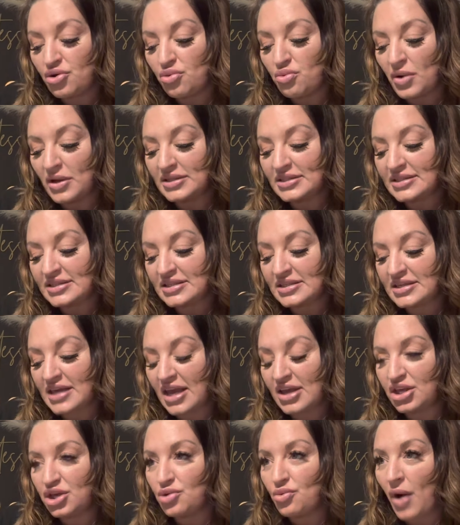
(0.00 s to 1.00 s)
wants to
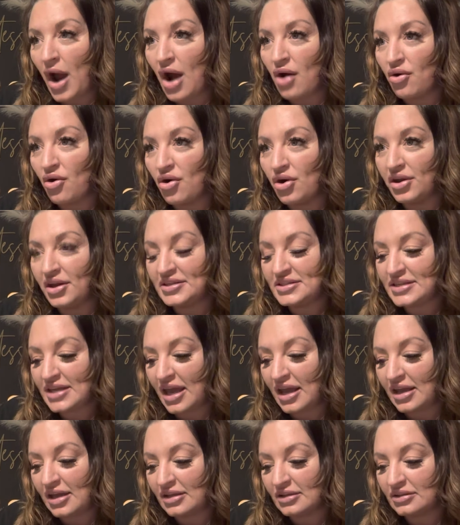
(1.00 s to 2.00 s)
take you out on a
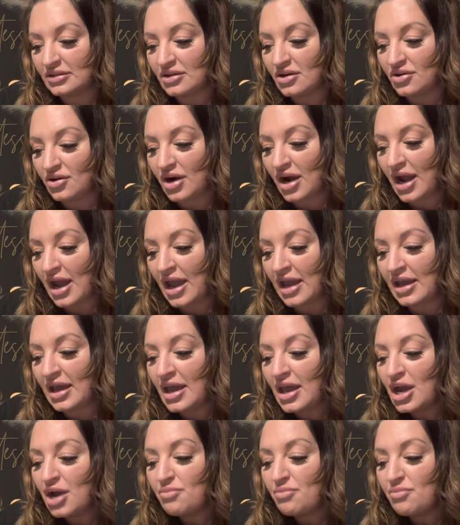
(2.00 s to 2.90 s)
date. Okay.